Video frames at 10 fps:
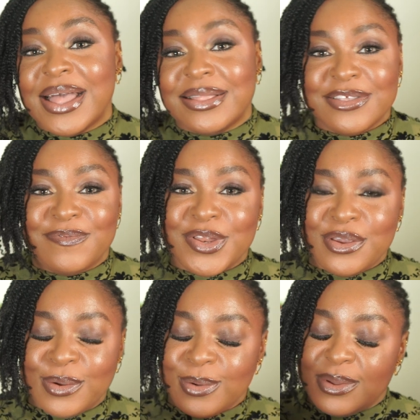This
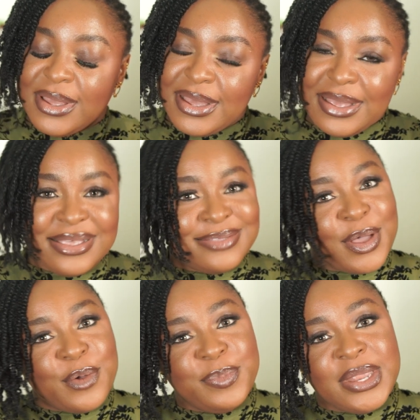video is my
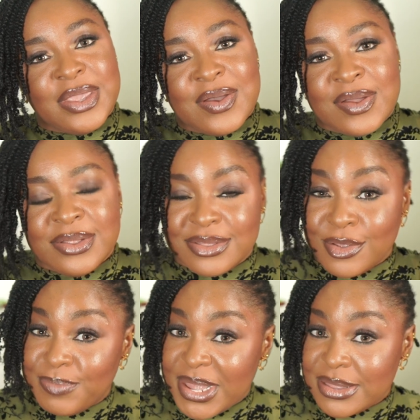opinion. It's
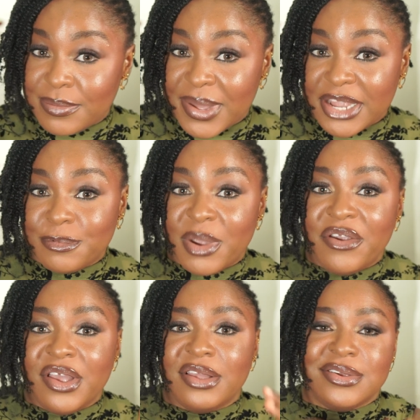not meant to bash
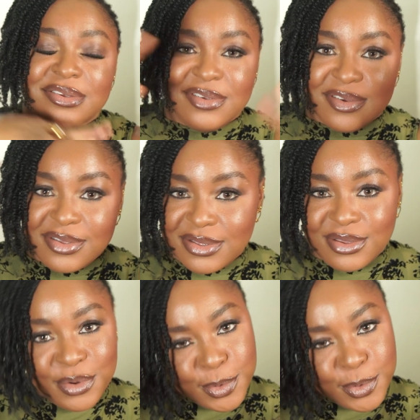marriage. It's just,